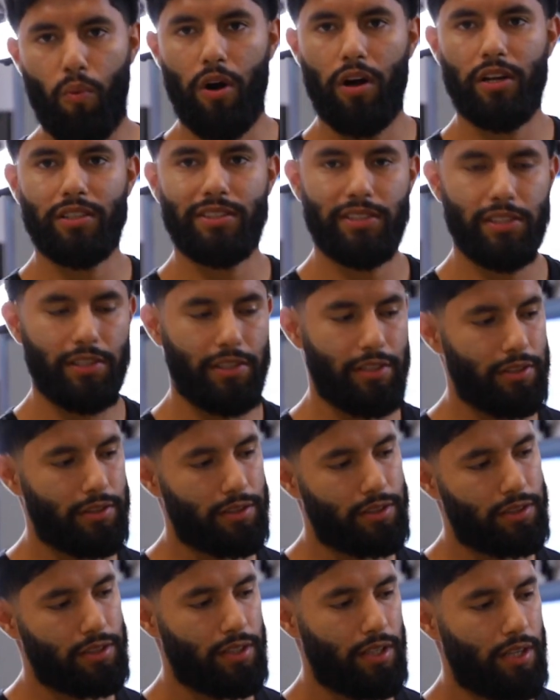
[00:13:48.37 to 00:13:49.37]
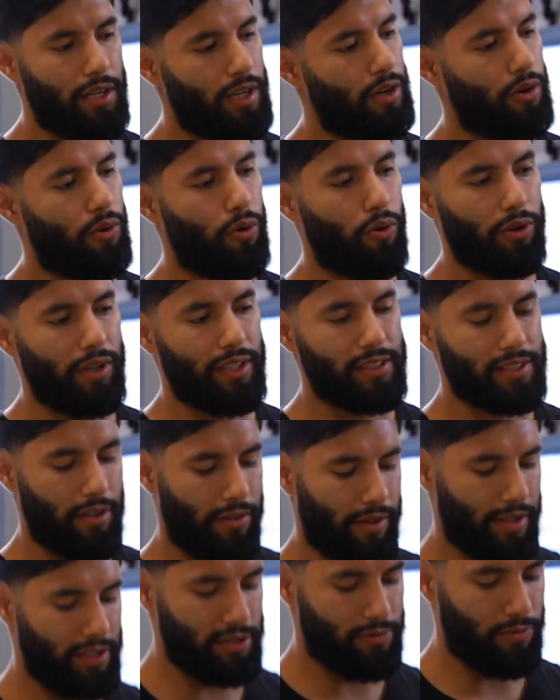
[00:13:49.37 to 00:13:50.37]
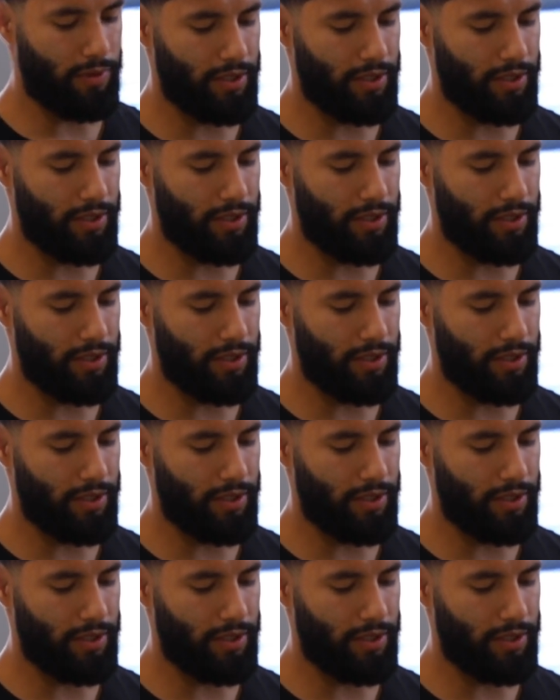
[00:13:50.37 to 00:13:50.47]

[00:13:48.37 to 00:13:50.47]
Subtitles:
Wahl Seniors cordless on these